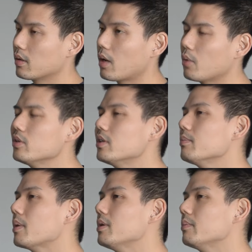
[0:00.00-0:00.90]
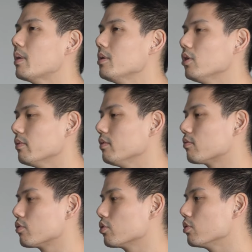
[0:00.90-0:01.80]
I wouldn't say maybe not
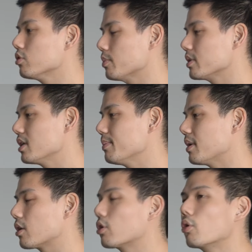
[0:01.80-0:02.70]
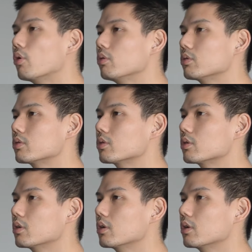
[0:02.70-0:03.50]
even rules per se, but goals.